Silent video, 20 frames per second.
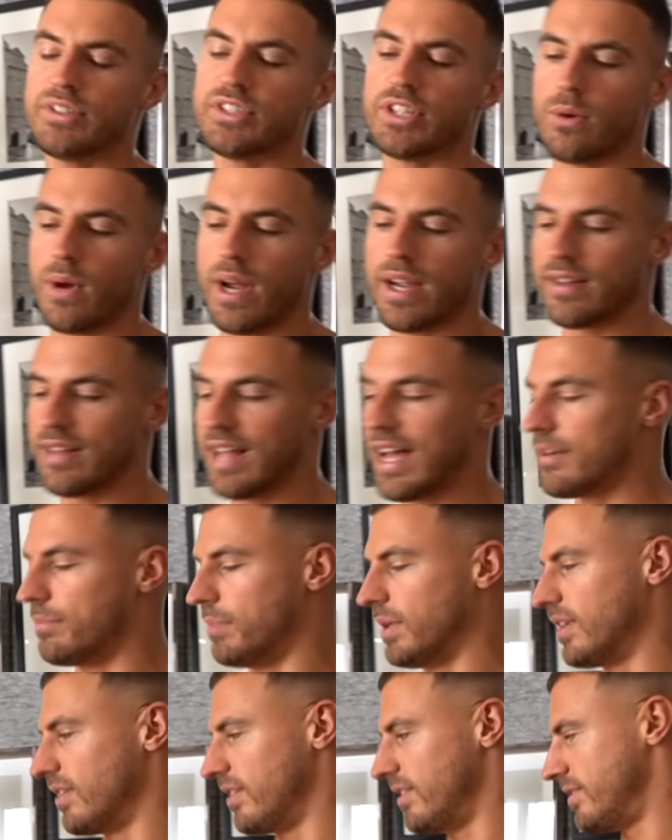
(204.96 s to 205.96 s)
actually quite glad,
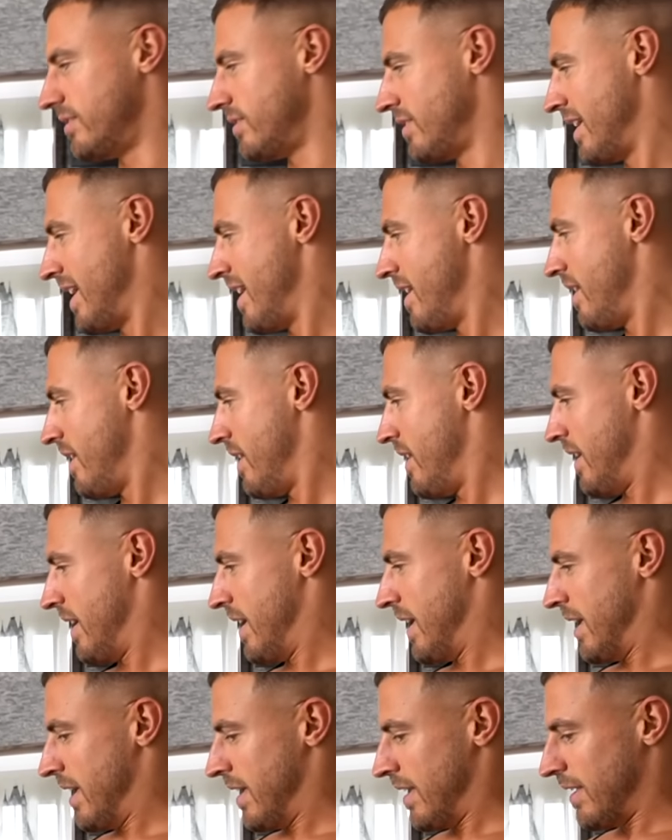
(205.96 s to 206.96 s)
because
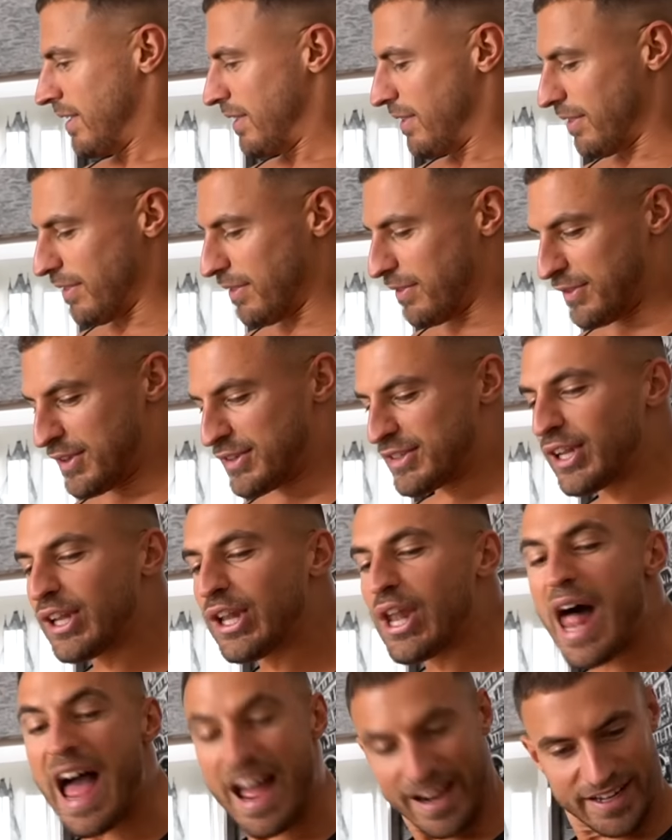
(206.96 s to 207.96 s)
there's a
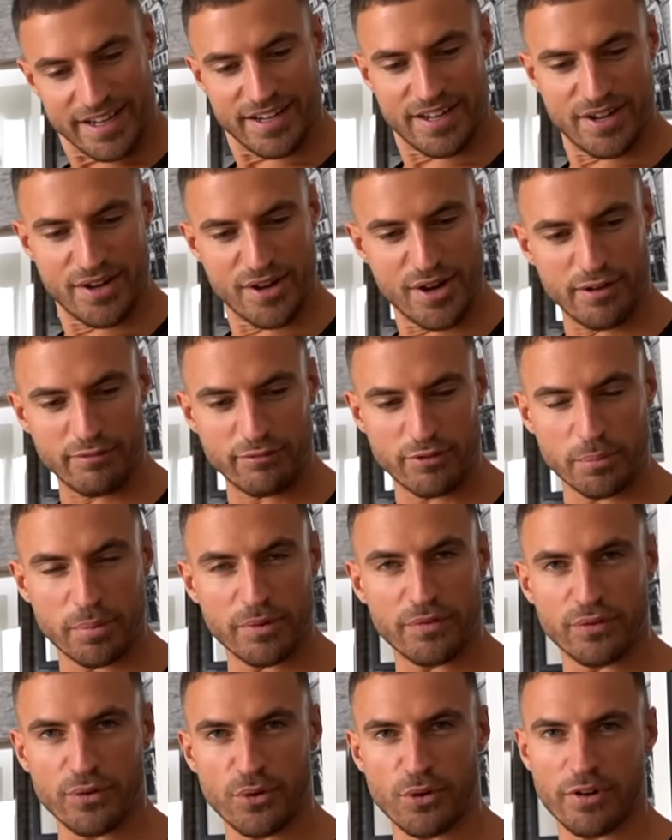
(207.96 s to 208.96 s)
lack of
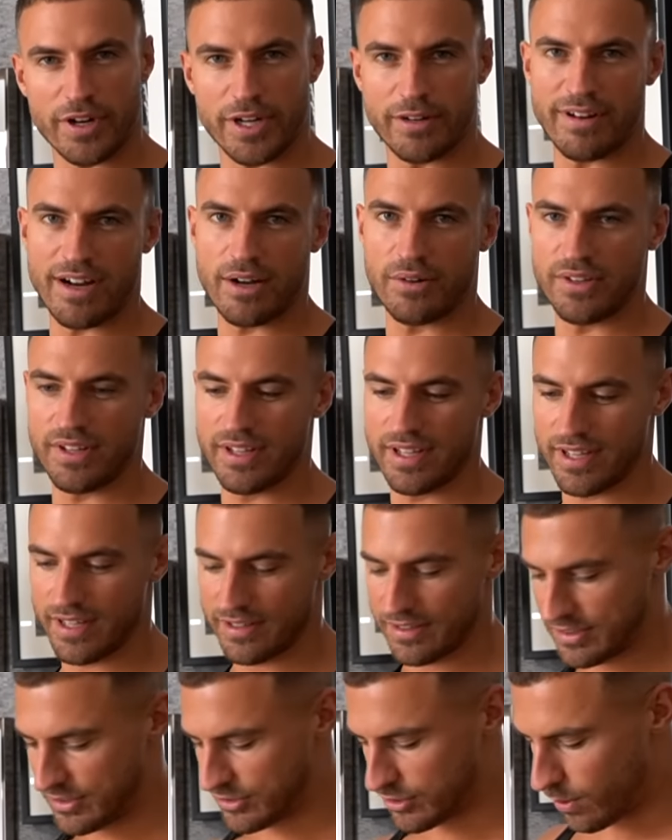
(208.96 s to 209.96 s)
rubber flooring around here,
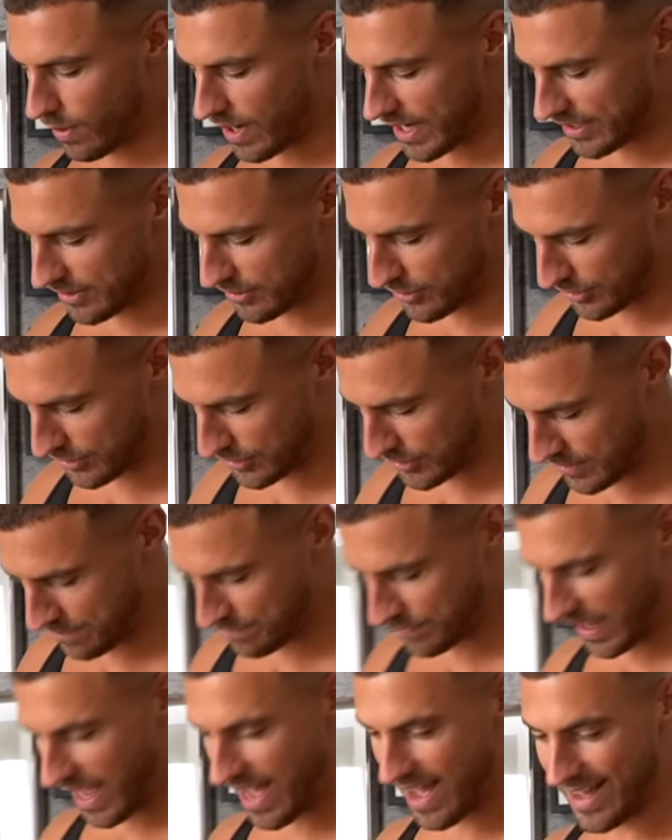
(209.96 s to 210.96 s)
and this is quite good
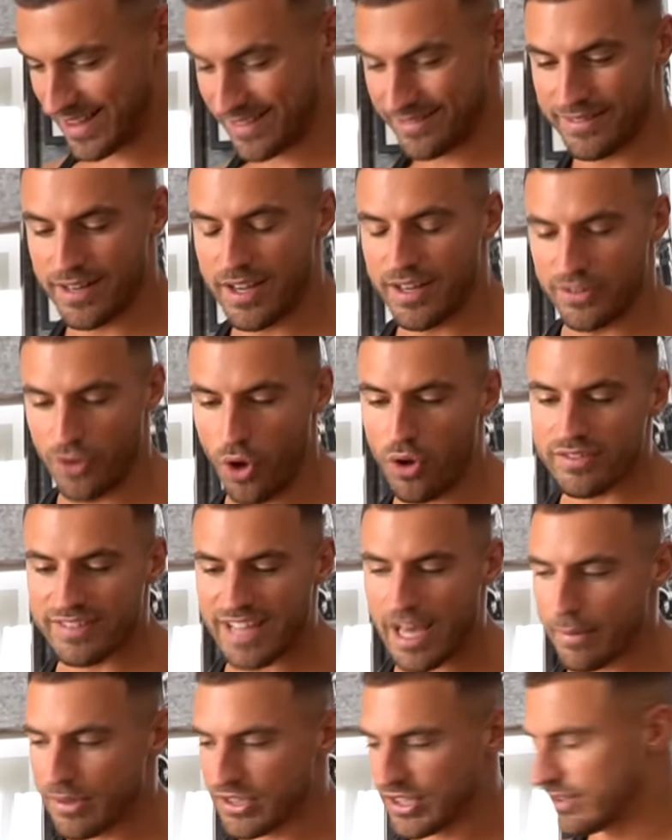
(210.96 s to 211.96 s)
at not
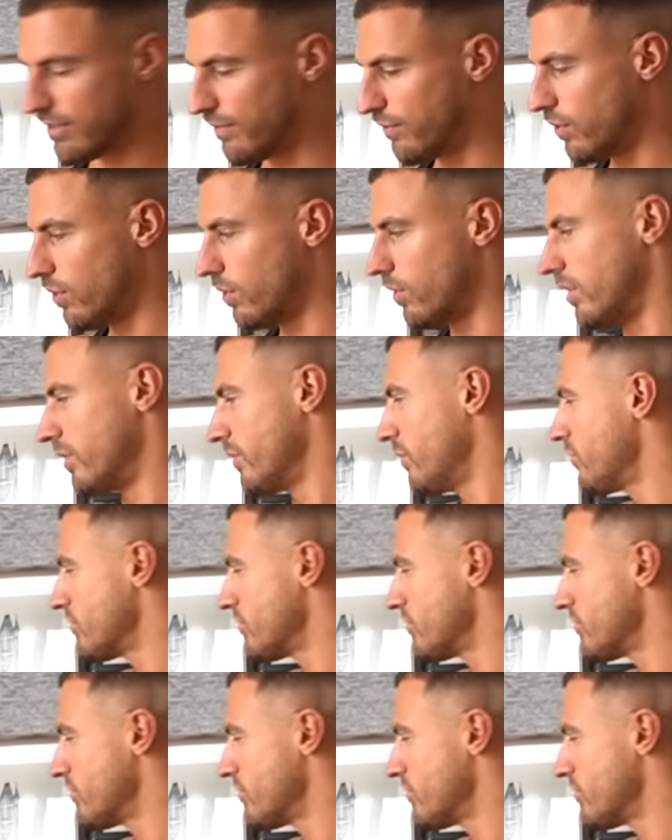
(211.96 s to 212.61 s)
damaging the floor. And